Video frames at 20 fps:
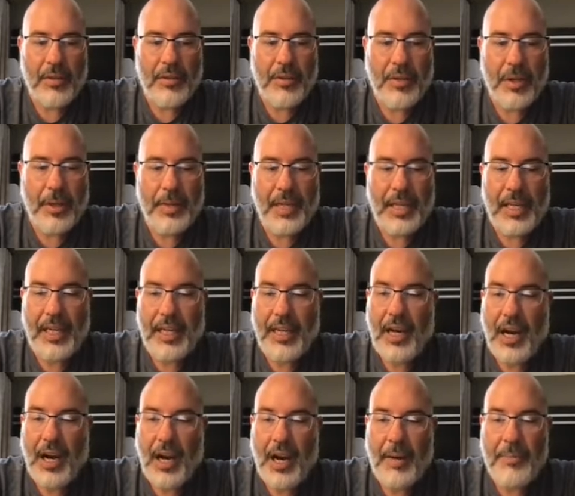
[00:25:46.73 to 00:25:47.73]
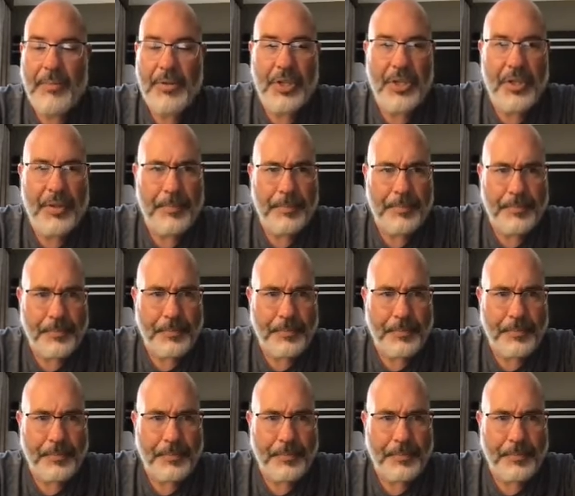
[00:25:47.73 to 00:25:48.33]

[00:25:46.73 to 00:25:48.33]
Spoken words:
So I'm going to hit Option